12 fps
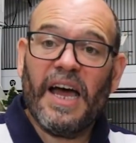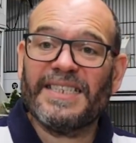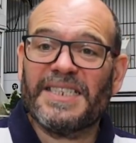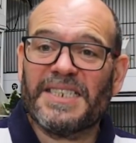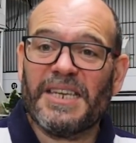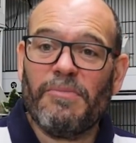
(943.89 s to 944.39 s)

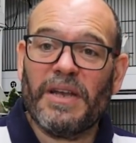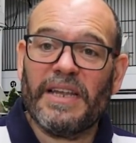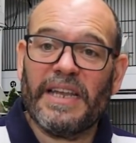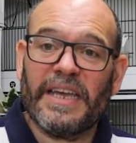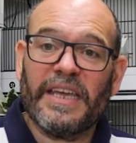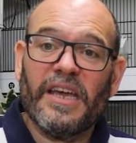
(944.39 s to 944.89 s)
And
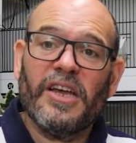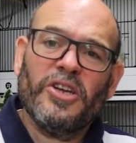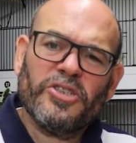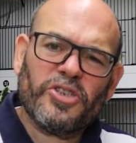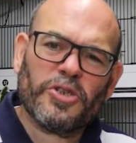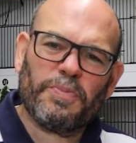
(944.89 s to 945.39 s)
similarly,
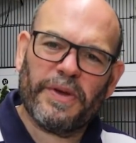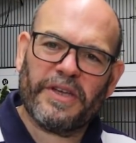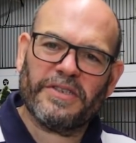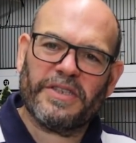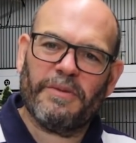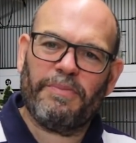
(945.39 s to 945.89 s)
just
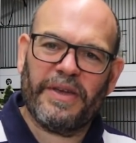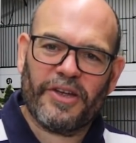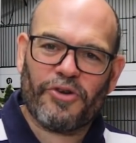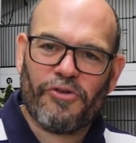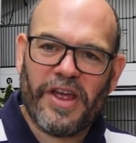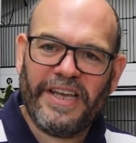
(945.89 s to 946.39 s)
because they've
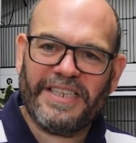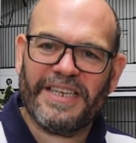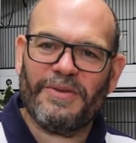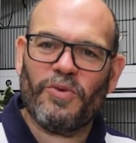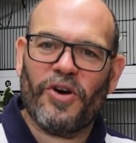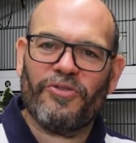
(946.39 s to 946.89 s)
been great
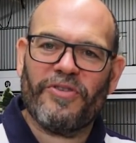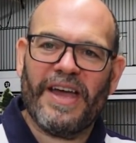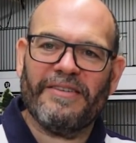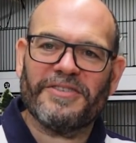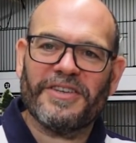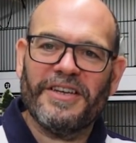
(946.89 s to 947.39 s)
in one
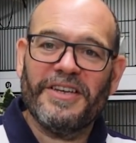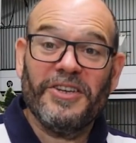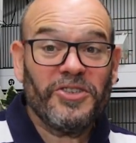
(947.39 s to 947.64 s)
round